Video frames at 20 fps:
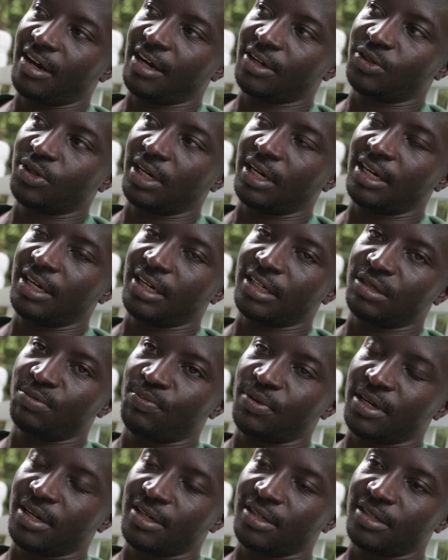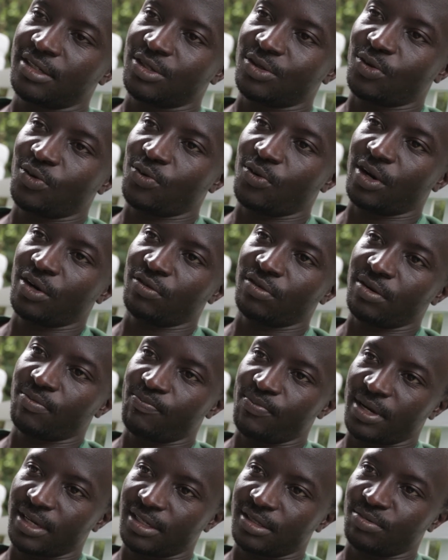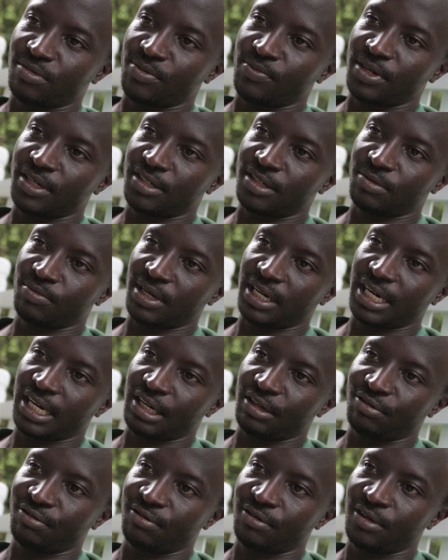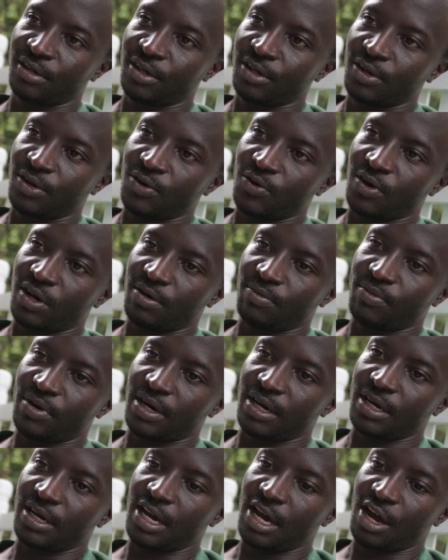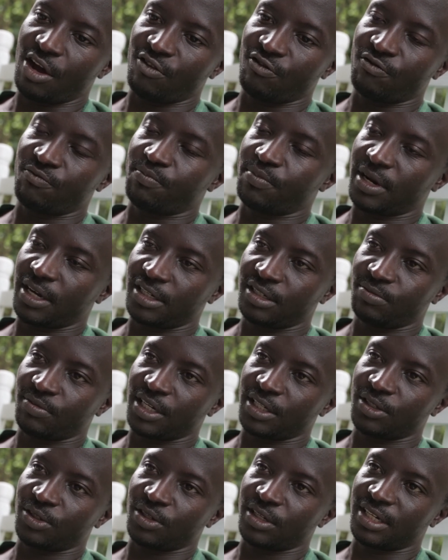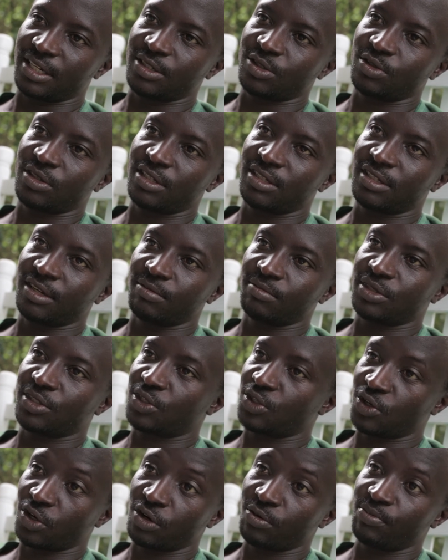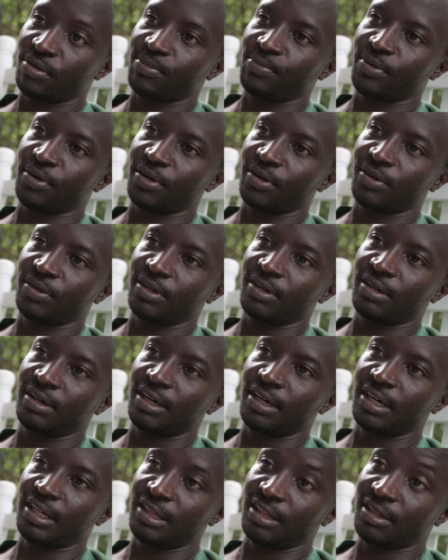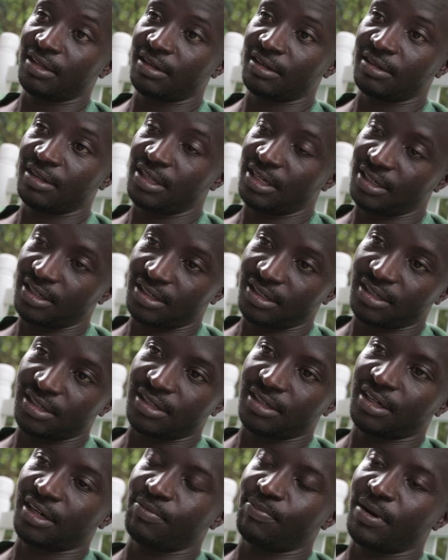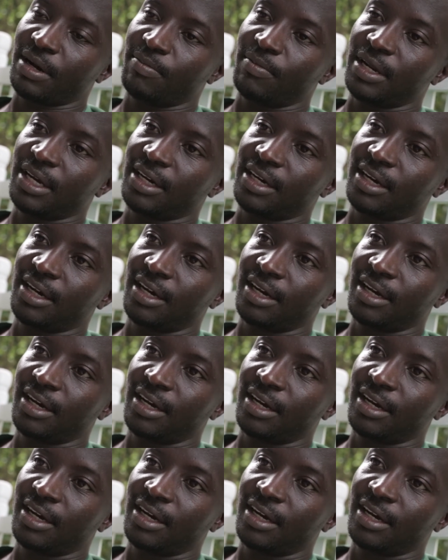actually experienced one of the best moments in my life, whereby I've brushed my shoulders with some strong people in this republic